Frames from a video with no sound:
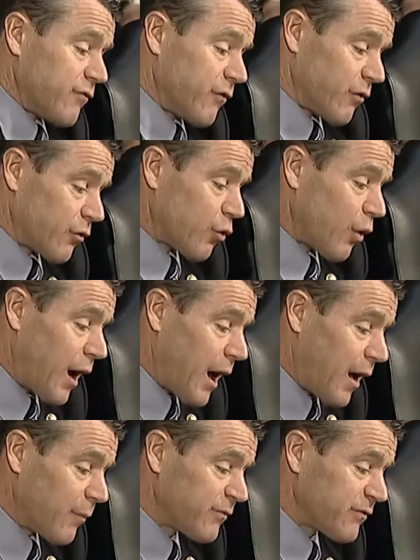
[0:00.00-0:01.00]

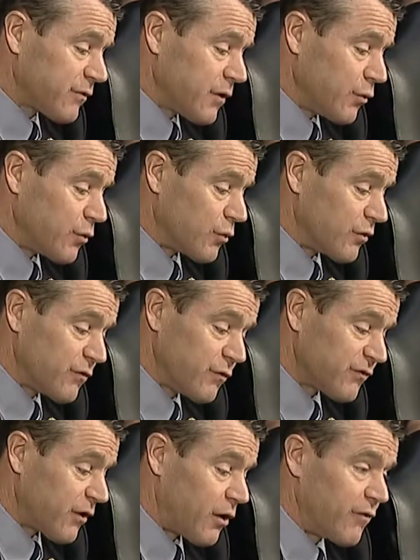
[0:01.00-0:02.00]
crops. It would
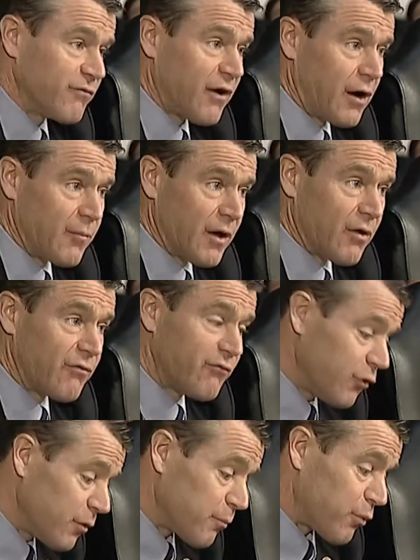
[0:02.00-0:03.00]
reduce our environmental
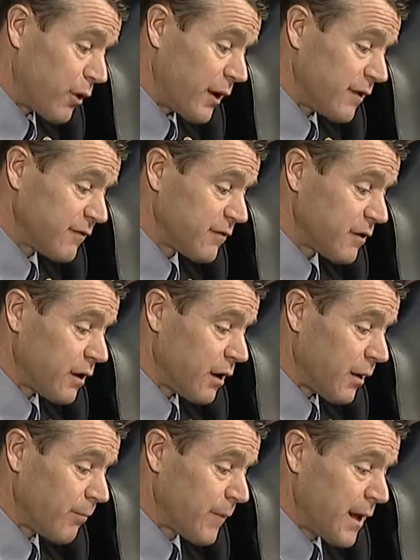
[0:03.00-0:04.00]
footprint.
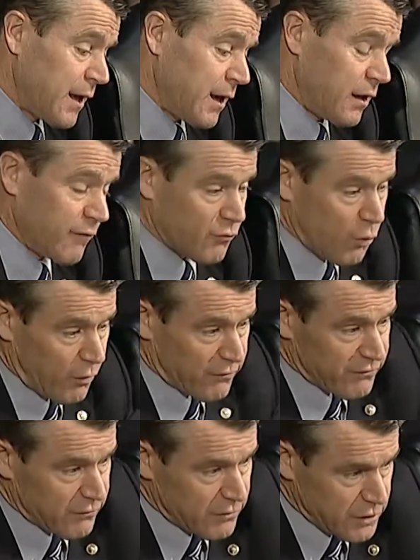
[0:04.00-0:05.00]
And of
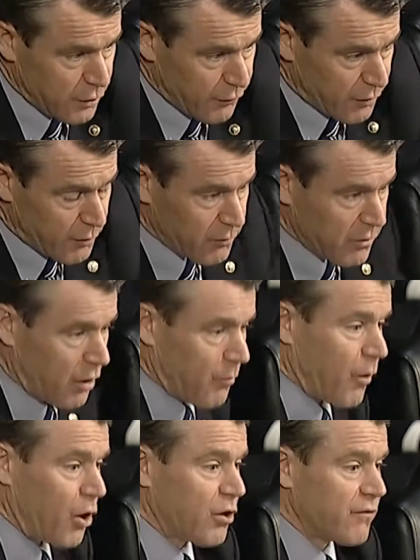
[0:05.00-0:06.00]
course, you know, there are
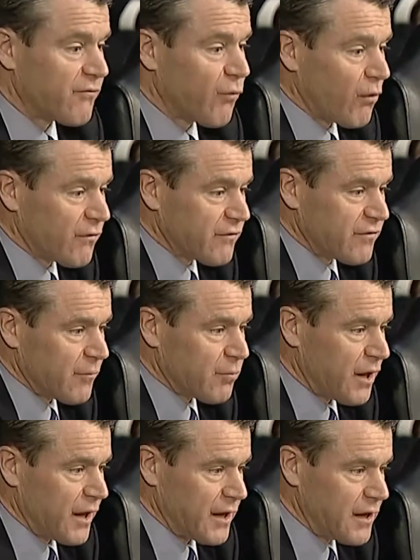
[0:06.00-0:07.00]
market forces at
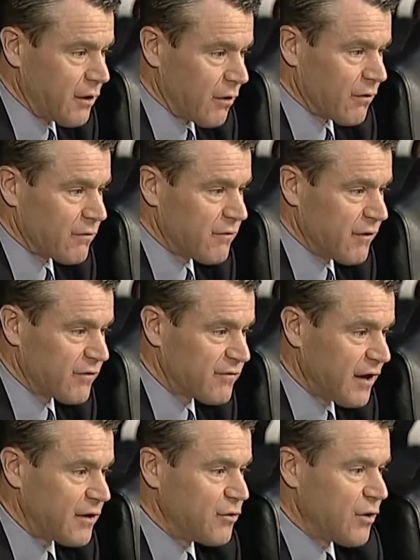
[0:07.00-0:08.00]
play here. To the
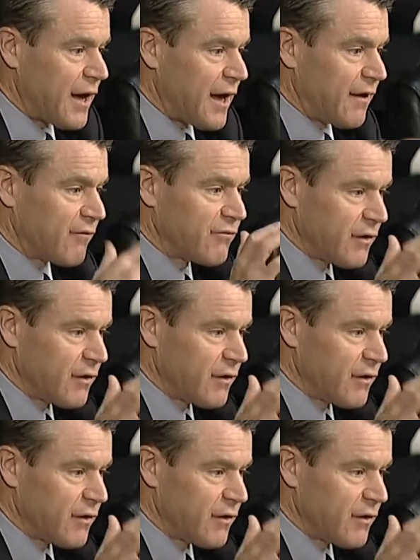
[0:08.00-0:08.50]
extent you have